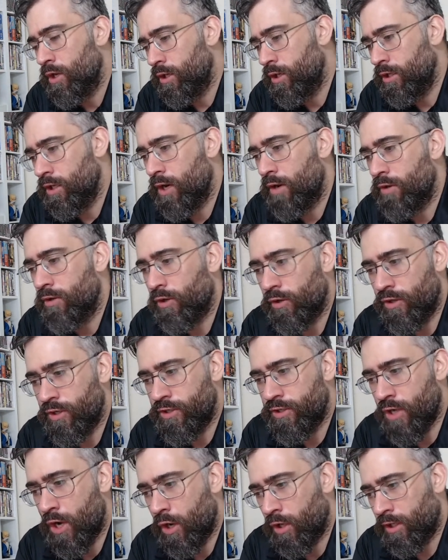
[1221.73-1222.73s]
you've got the
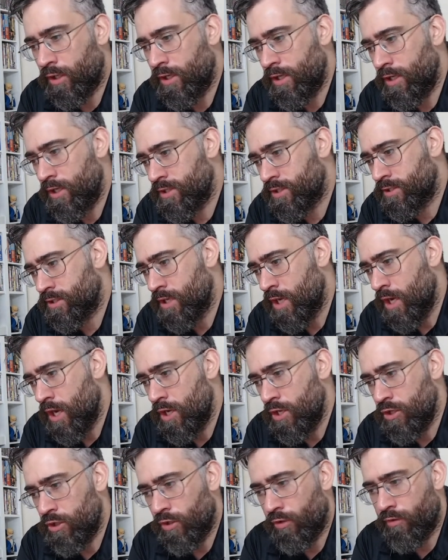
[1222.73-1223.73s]
Darkness,
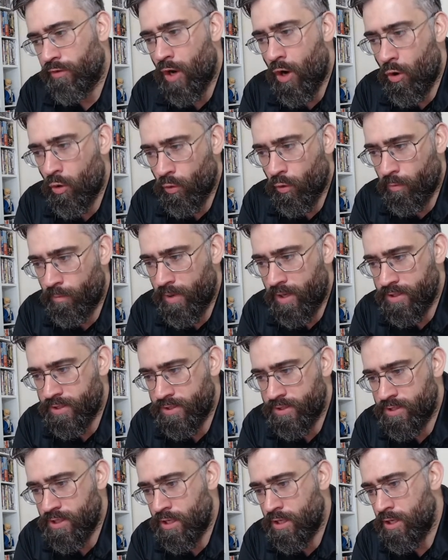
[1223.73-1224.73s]
you've got the
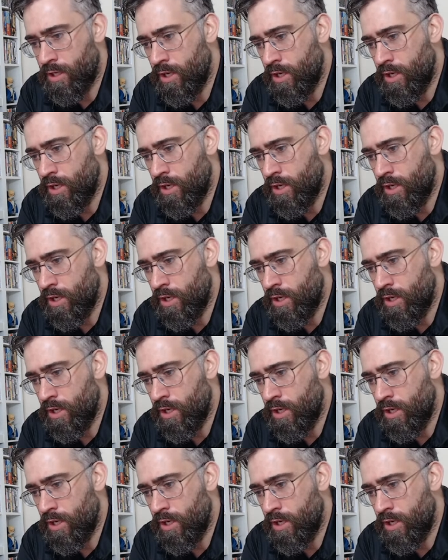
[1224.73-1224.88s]
Hulkbuster,